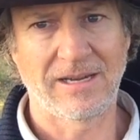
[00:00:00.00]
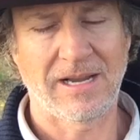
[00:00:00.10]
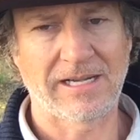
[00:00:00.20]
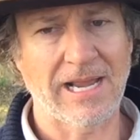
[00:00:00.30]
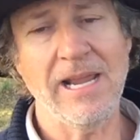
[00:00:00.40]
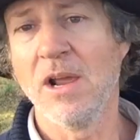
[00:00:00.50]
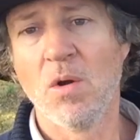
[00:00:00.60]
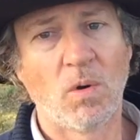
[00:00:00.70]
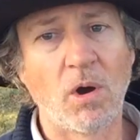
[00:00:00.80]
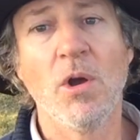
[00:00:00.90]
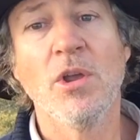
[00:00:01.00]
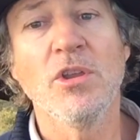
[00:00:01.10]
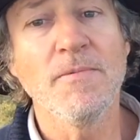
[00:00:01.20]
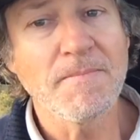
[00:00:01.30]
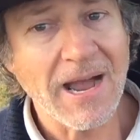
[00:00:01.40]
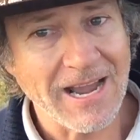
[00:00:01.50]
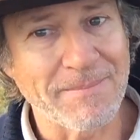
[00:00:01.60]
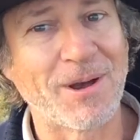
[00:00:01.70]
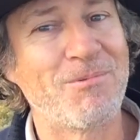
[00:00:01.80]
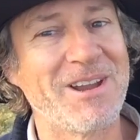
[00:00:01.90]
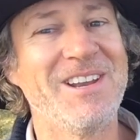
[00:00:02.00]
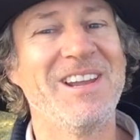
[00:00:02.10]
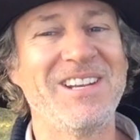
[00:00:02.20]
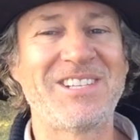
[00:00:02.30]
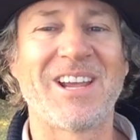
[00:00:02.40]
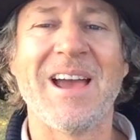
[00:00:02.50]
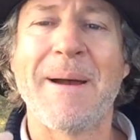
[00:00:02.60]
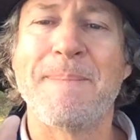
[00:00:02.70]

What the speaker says: Okay, well, you may, but we need to